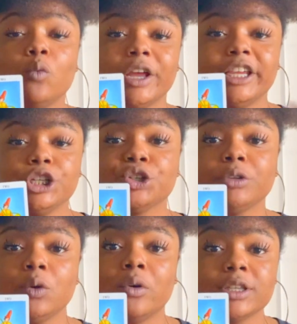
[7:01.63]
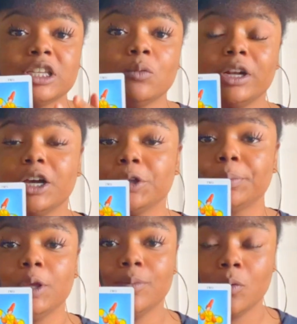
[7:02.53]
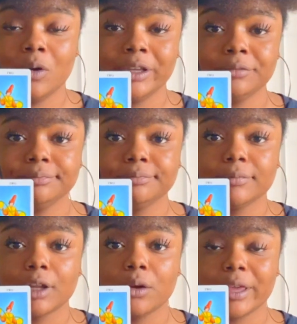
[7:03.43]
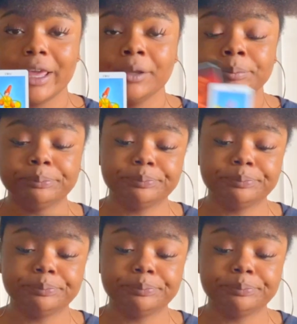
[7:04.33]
what he truly wants and what other people want, okay?